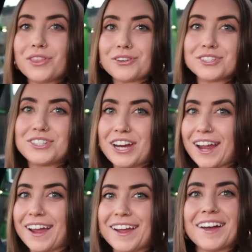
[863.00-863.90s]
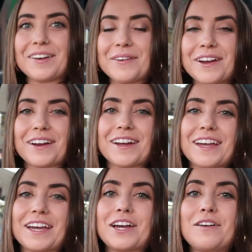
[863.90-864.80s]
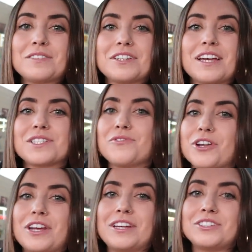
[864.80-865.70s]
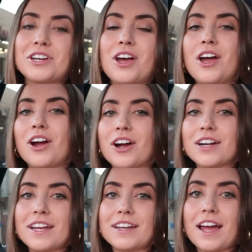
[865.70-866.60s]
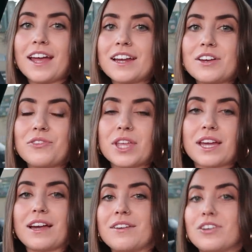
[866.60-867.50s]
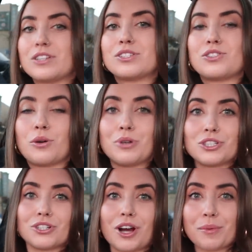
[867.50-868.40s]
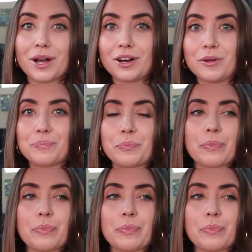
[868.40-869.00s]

Thursday. We are kicking off today's footage already at night. I feel like I have so much to talk about.